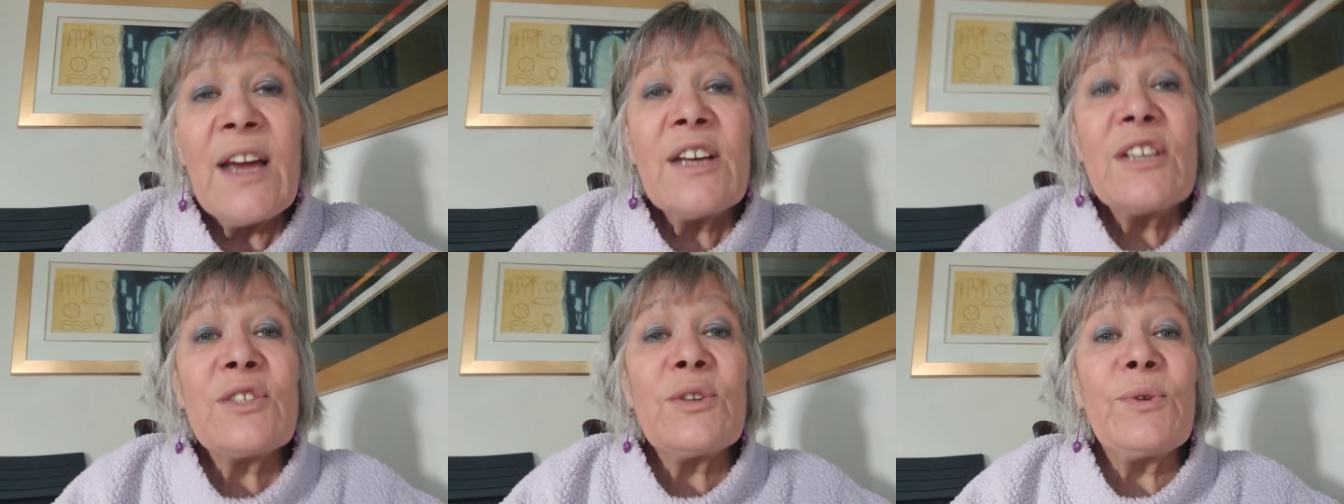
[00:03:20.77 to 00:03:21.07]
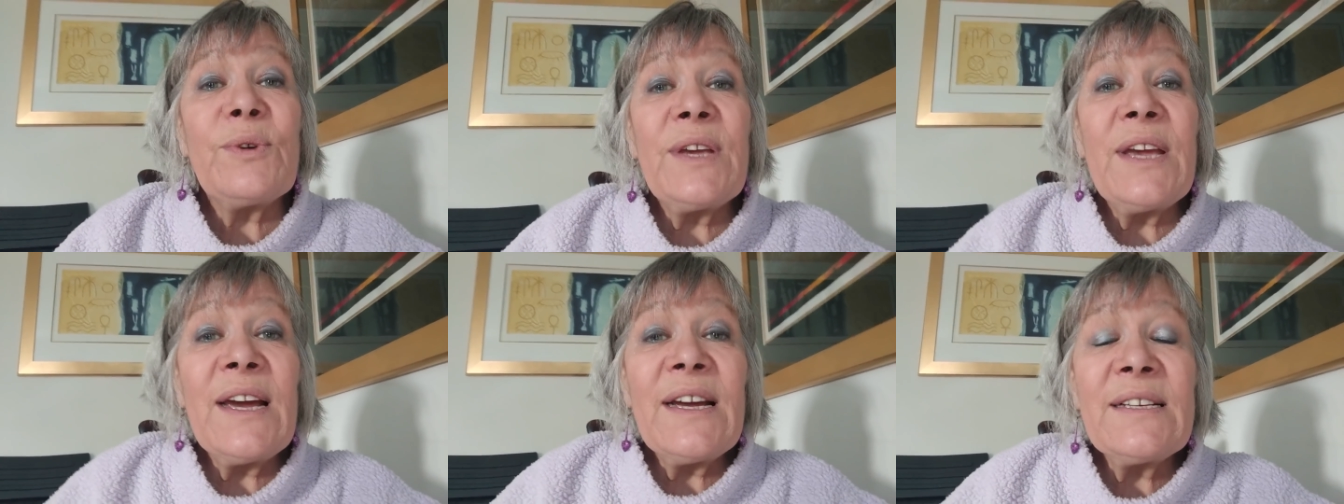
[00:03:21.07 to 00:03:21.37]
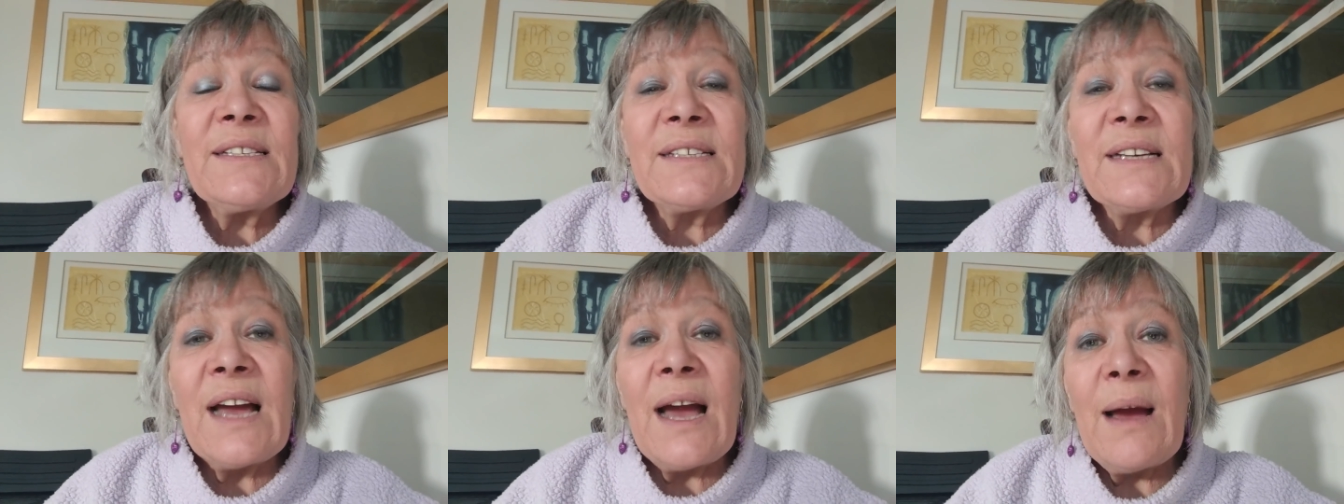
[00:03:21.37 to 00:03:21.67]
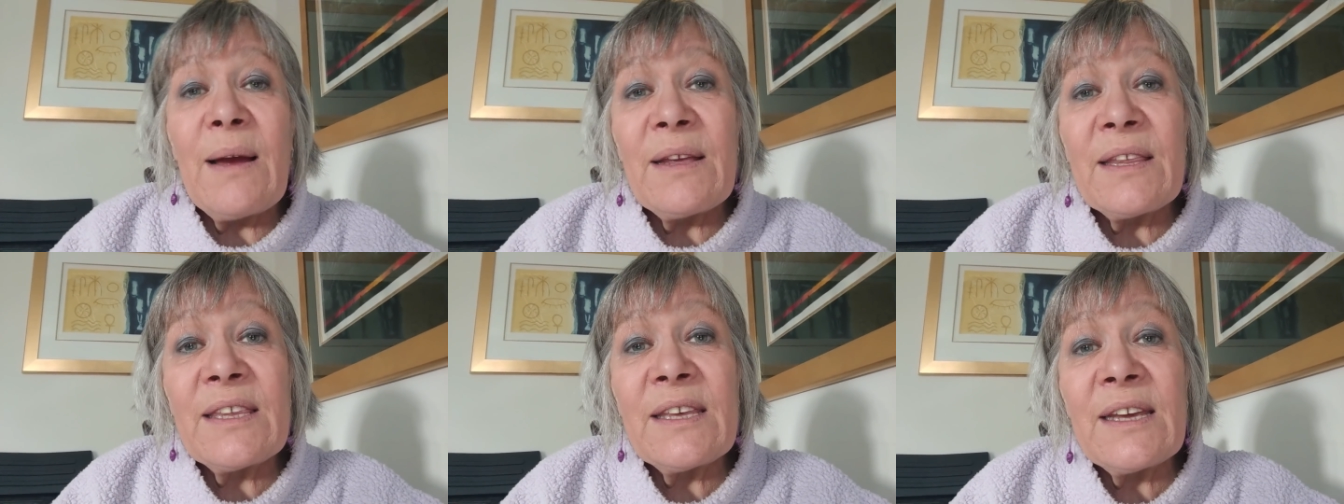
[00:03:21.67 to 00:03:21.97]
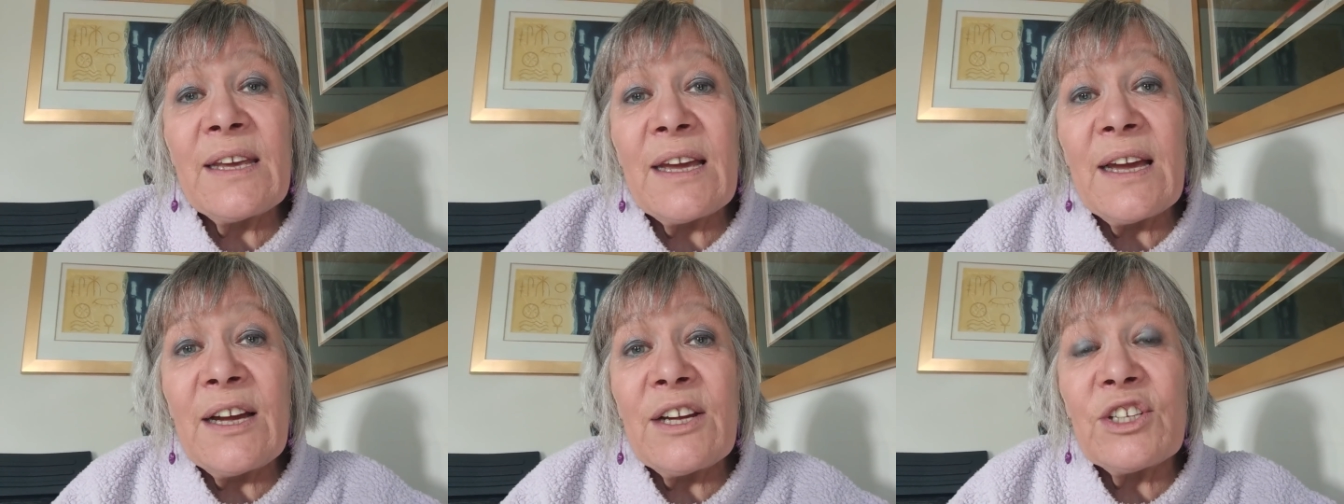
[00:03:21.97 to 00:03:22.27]
So yes, I
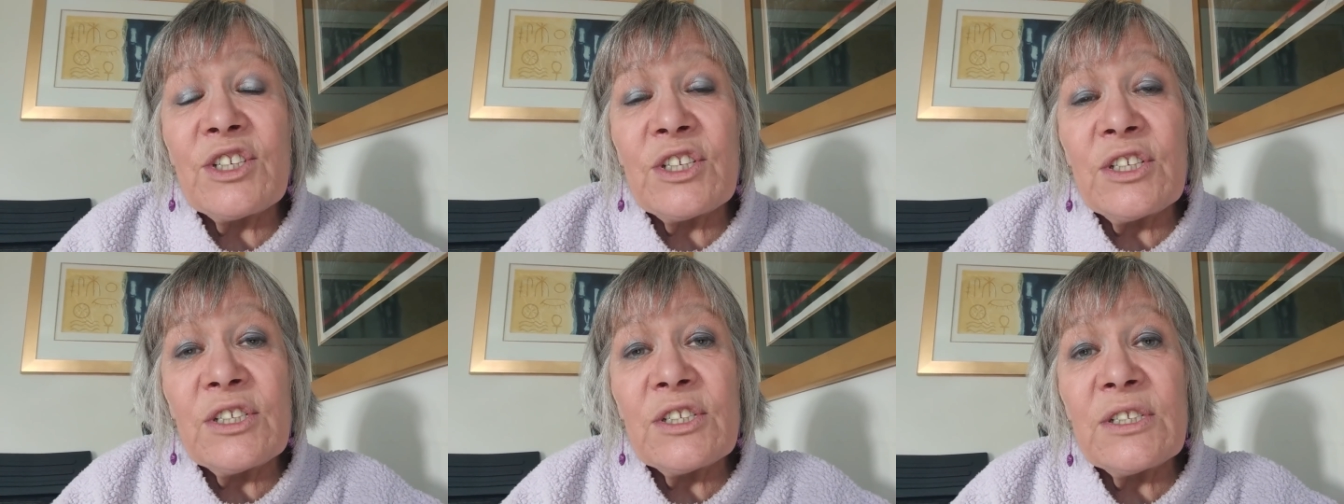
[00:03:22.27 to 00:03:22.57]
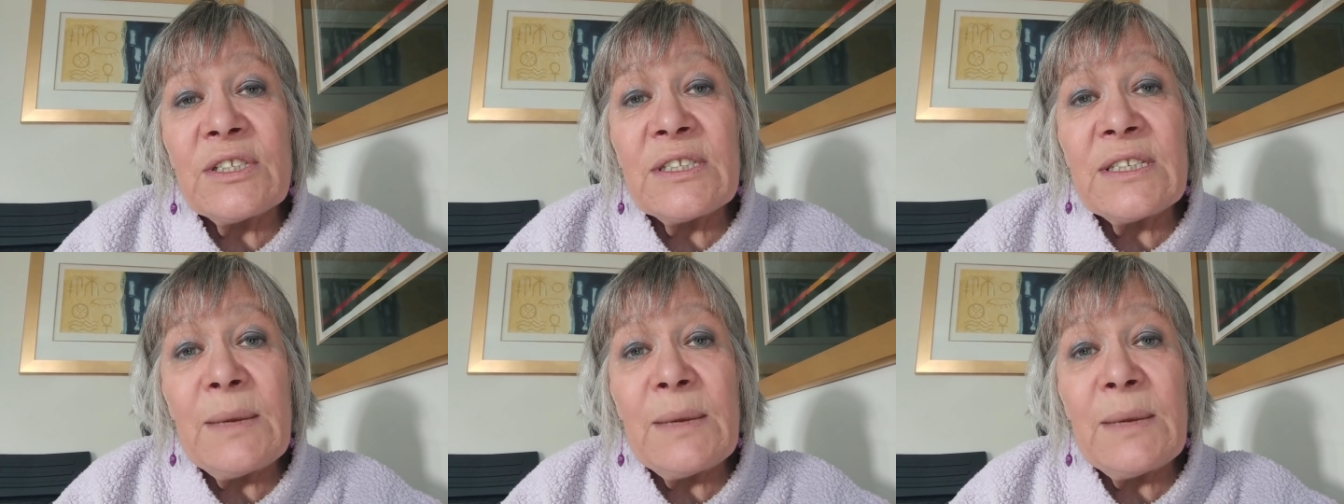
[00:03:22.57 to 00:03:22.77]
think I shall